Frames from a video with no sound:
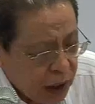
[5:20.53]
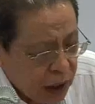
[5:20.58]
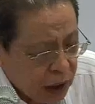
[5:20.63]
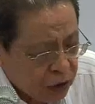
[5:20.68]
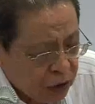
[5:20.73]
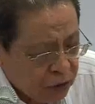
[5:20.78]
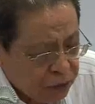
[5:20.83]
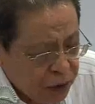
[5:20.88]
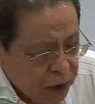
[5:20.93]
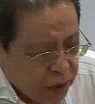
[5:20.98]

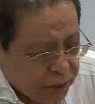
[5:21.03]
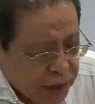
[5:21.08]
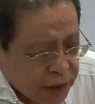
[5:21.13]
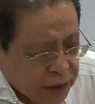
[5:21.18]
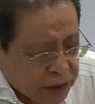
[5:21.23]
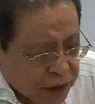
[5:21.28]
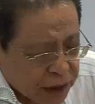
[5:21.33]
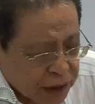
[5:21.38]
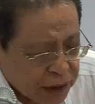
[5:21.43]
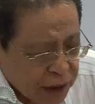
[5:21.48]
conflict of
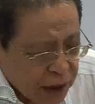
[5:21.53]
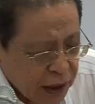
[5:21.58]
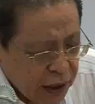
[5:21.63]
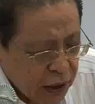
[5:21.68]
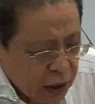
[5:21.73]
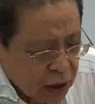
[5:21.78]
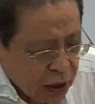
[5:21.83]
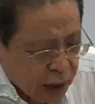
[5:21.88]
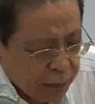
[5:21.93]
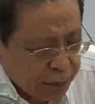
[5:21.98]
interest,
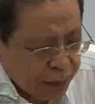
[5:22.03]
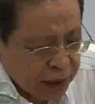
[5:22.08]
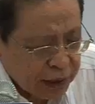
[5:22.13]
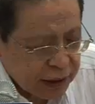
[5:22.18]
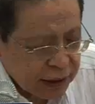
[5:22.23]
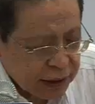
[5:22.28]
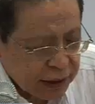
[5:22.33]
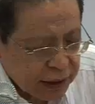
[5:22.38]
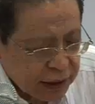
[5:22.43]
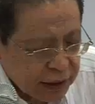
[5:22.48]
corrupt
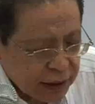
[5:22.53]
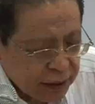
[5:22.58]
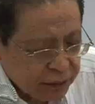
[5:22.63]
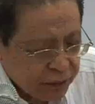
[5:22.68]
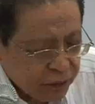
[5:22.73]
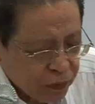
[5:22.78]
practices,